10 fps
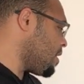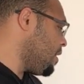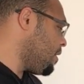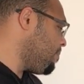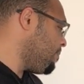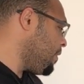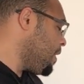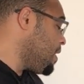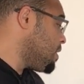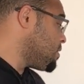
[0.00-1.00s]
Um,
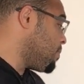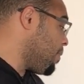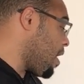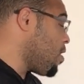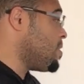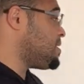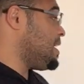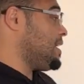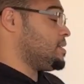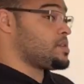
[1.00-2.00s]

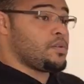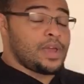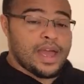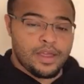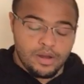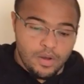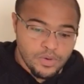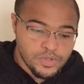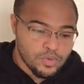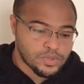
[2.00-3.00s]
diplomacy. So yeah, you know,
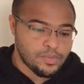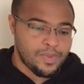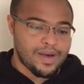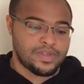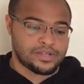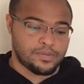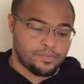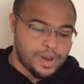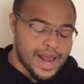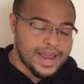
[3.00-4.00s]
I talked about this
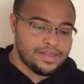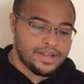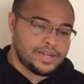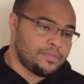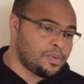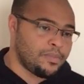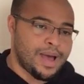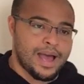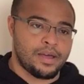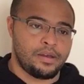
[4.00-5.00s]
and playing the
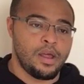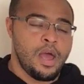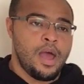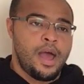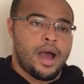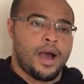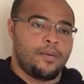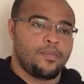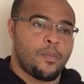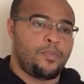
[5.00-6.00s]
diplomat and
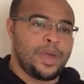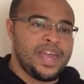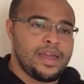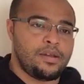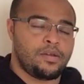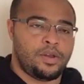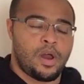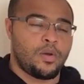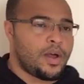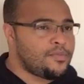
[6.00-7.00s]
um, being, you
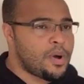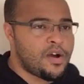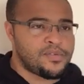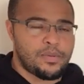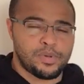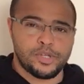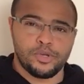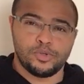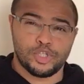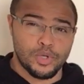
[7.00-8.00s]
know, life path number
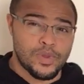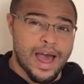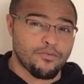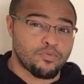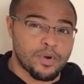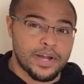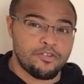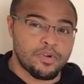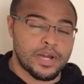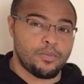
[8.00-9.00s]
twos do that really,
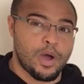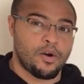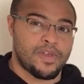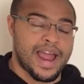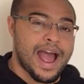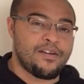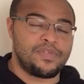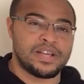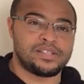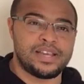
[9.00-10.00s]
really well. They have
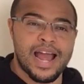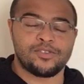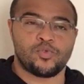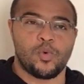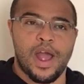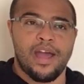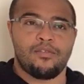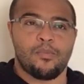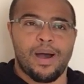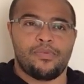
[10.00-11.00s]
this natural
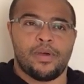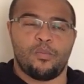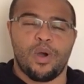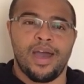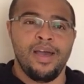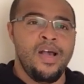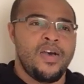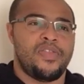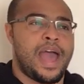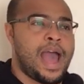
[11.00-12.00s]
air about them where
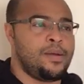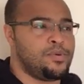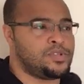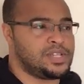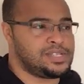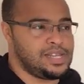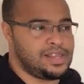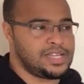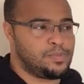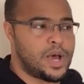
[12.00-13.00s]
they're able to see
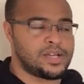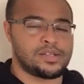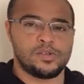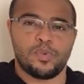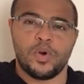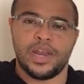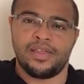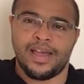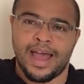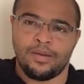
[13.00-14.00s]
this person's point
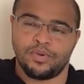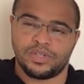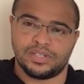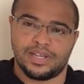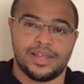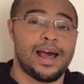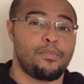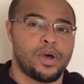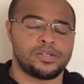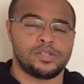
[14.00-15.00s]
and they're able to see that
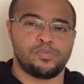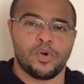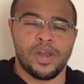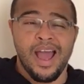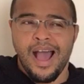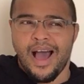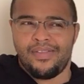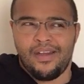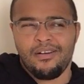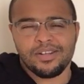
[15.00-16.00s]
person's point,
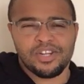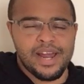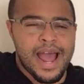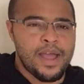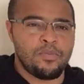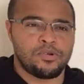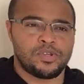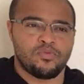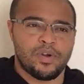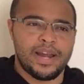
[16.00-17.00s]
and they're actually able
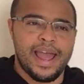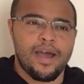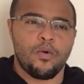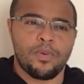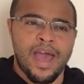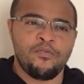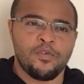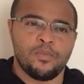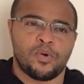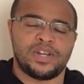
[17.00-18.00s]
to really help
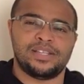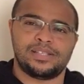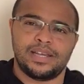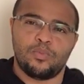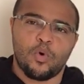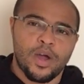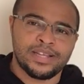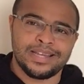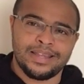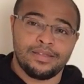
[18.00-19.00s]
everybody see what
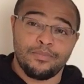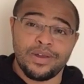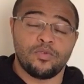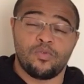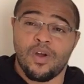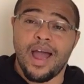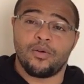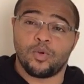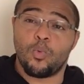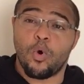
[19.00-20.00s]
is in the middle
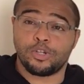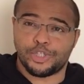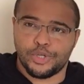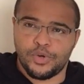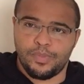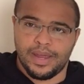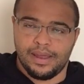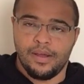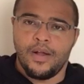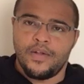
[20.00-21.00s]
ground or what should
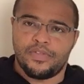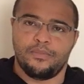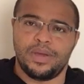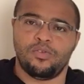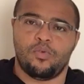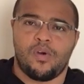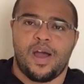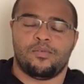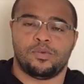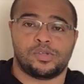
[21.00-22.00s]
be the middle ground.